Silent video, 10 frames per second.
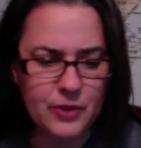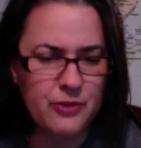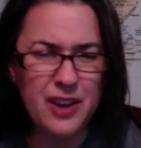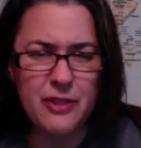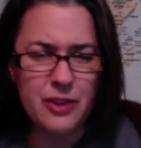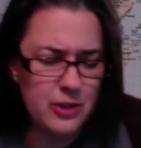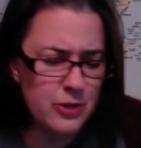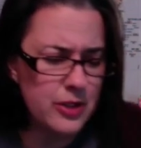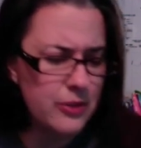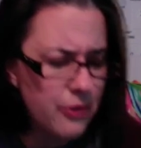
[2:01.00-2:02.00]

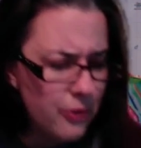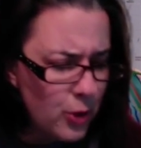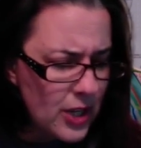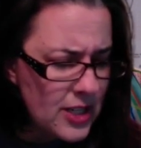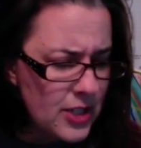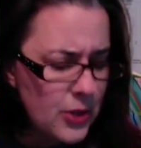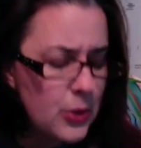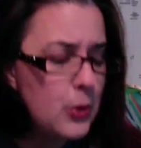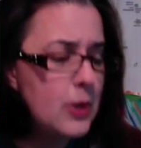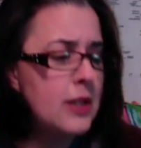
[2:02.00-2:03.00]

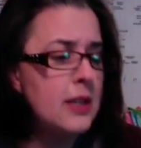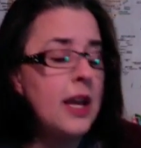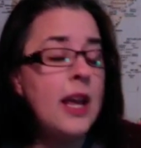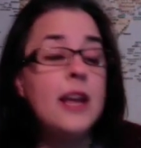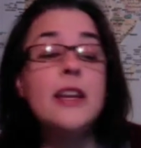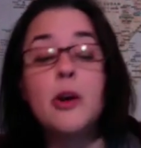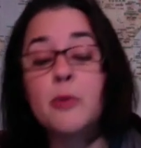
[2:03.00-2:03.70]
542. Now